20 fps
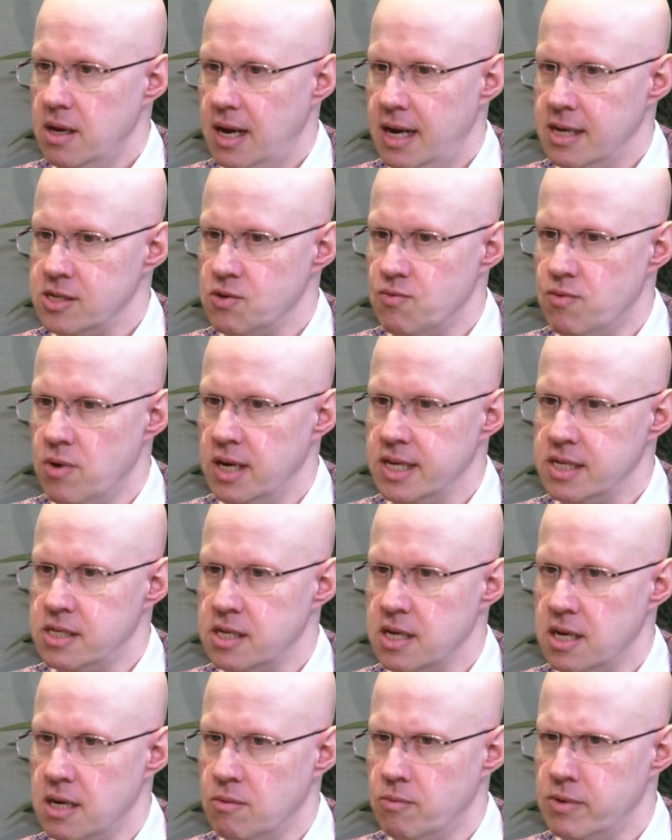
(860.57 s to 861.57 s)
as a
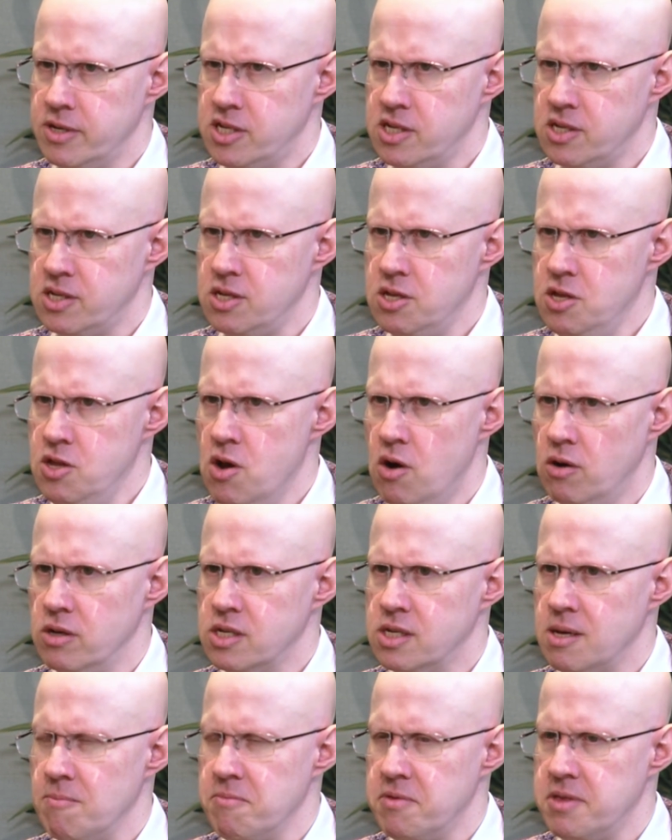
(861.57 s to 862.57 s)
writer, which is
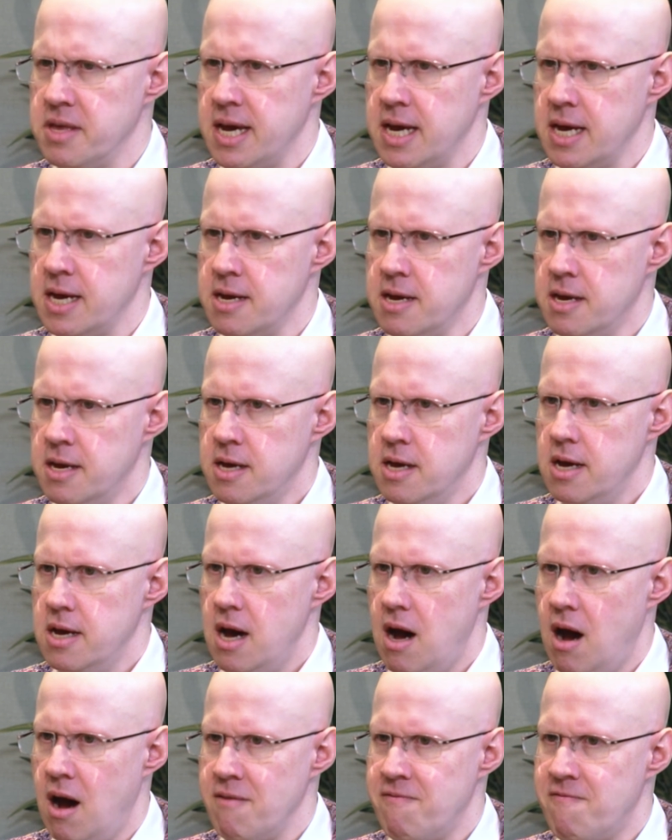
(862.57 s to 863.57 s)
not something
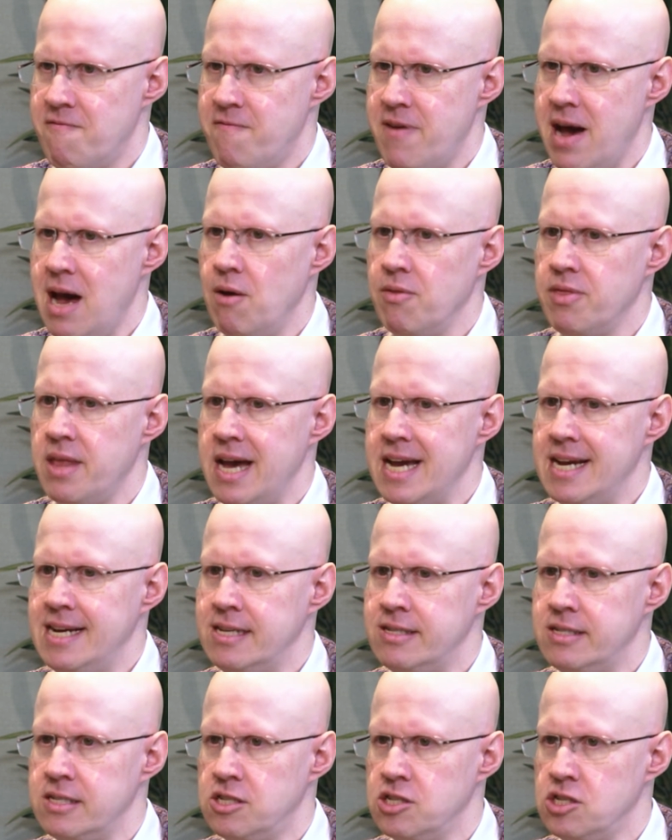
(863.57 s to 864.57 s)
I've found that
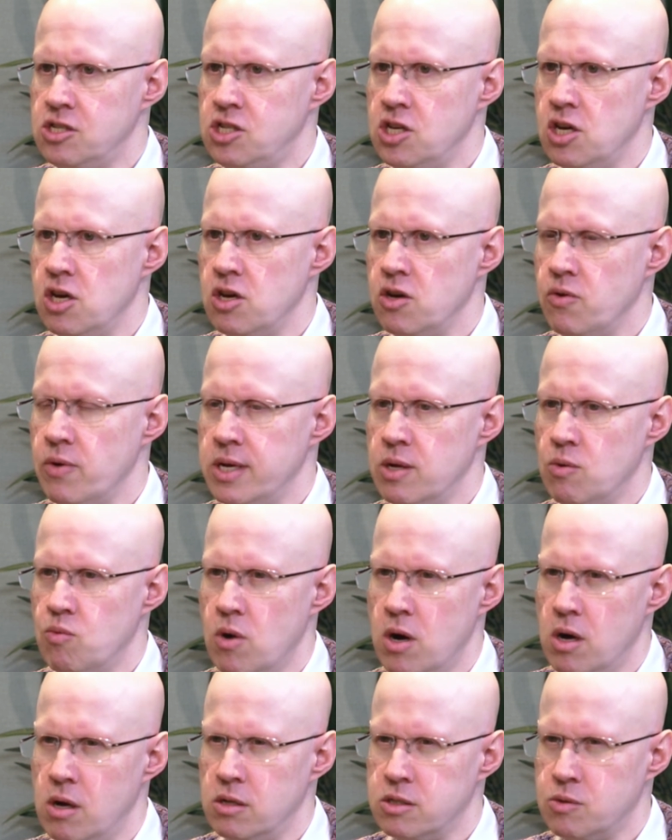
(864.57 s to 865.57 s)
easy to do in a
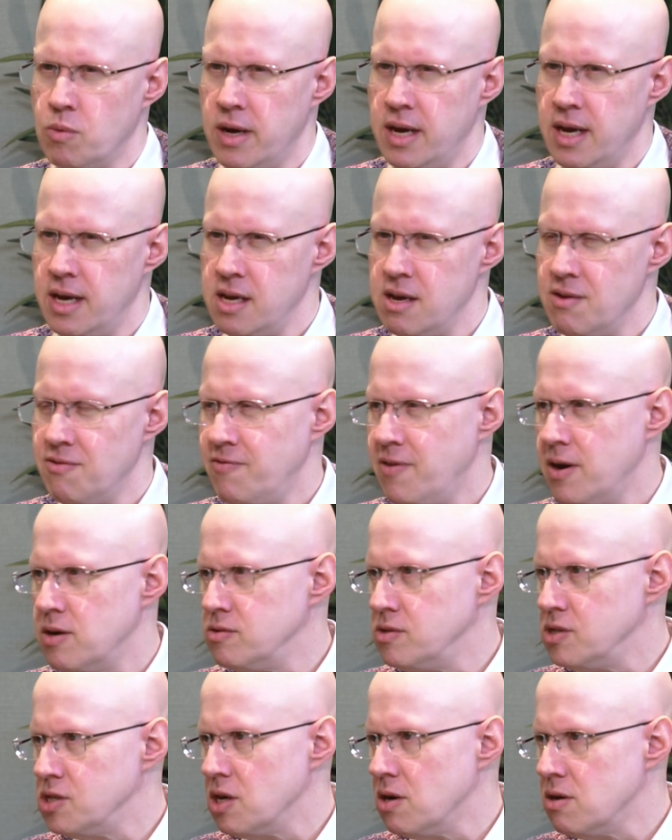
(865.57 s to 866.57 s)
world where your
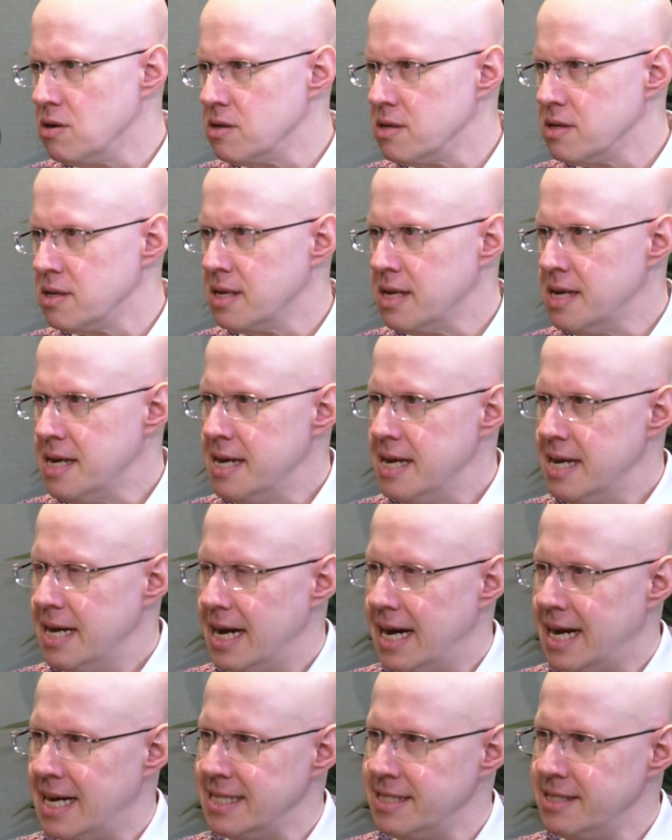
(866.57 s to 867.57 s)
phone's on
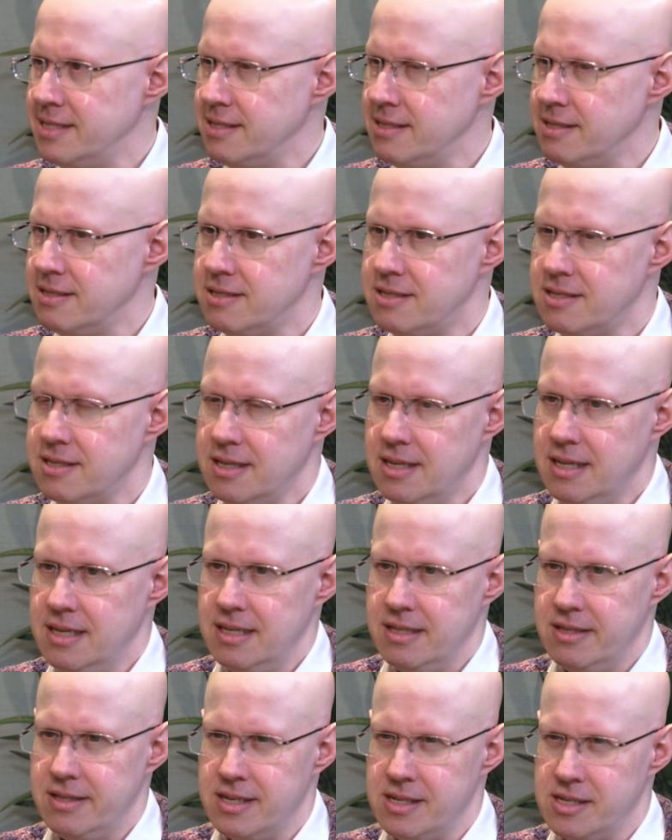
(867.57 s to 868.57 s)
and
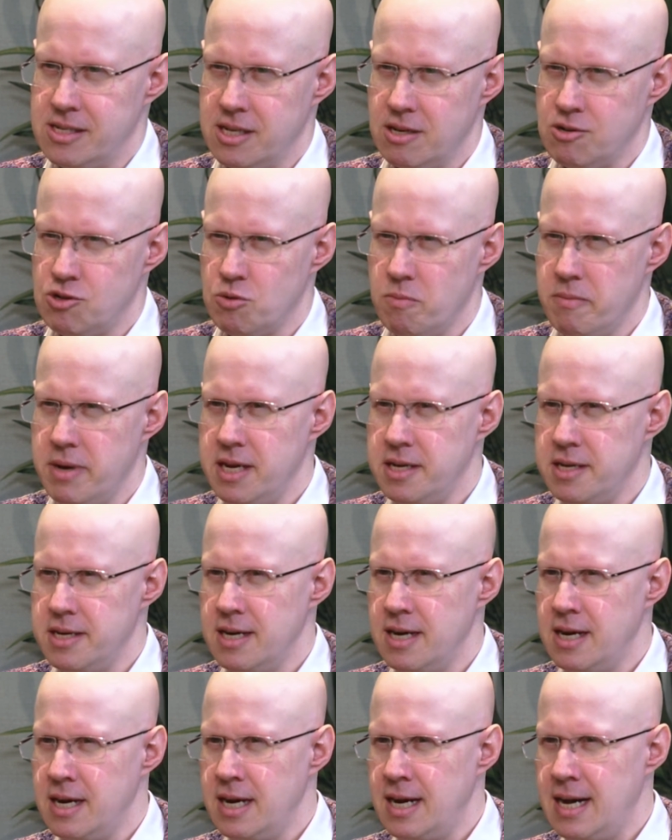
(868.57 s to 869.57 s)
there's social
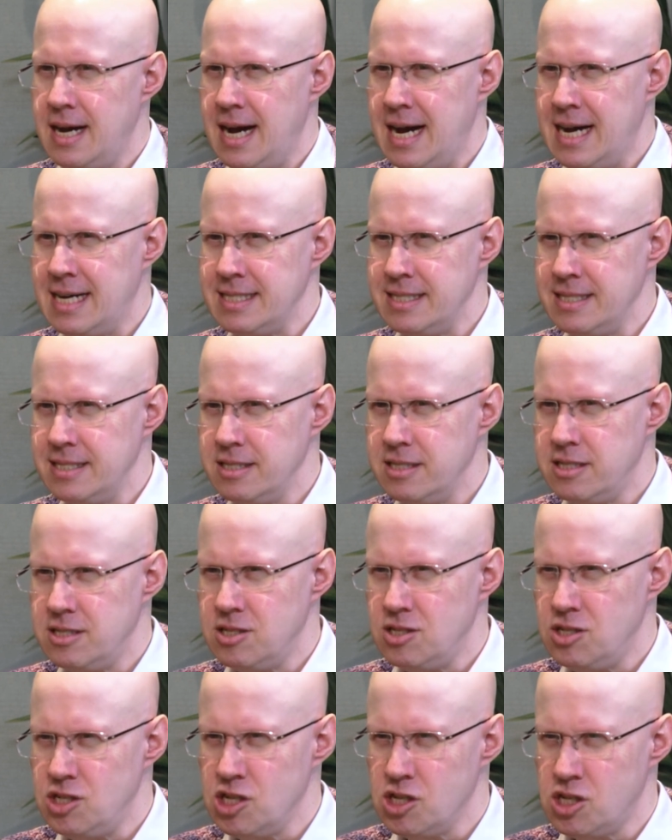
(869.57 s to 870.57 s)
media and
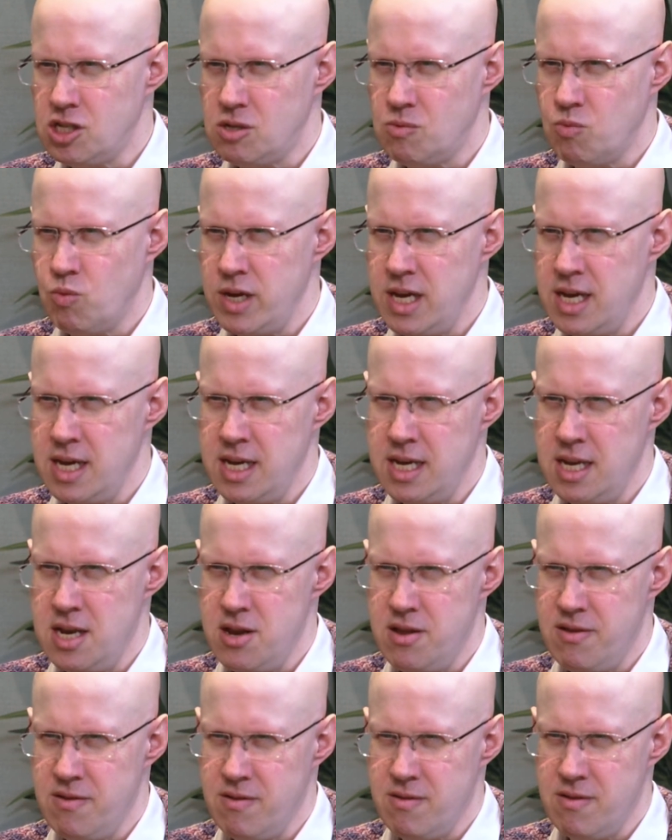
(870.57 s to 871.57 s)
just
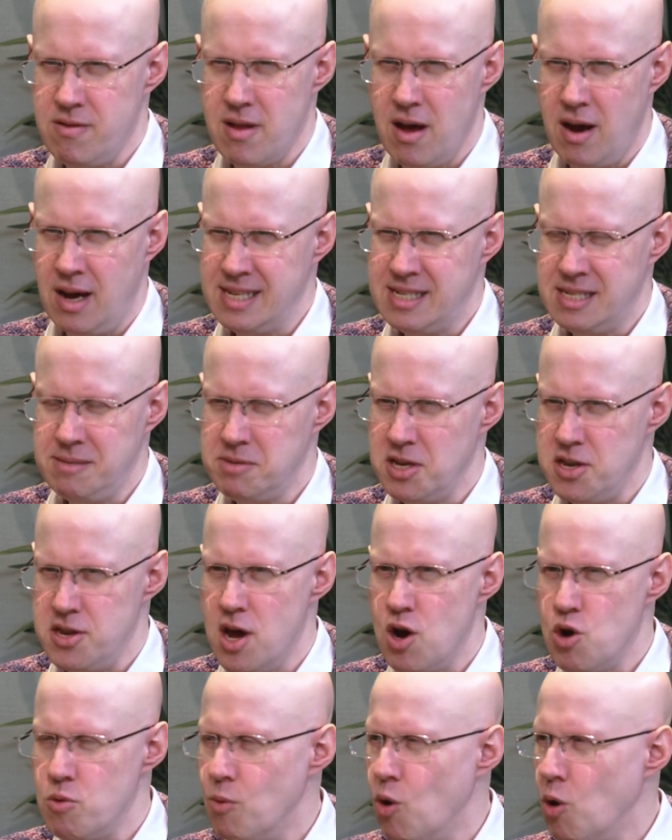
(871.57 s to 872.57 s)
I seem to
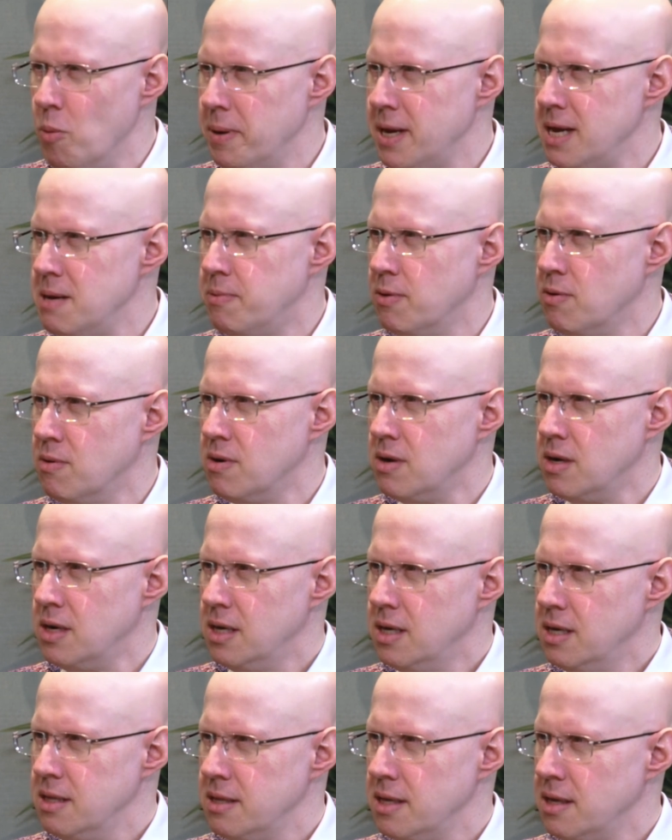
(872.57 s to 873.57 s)
know more people
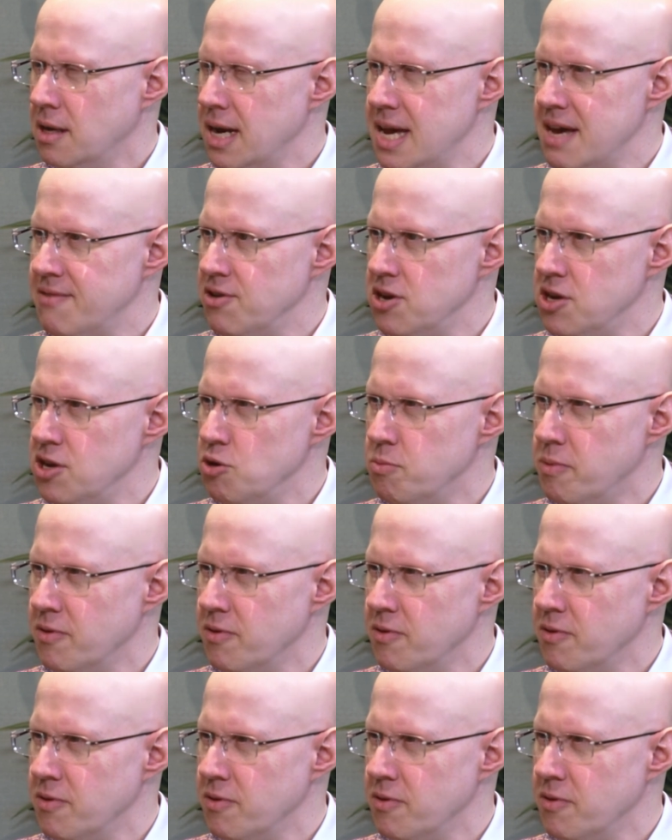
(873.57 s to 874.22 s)
than I ever knew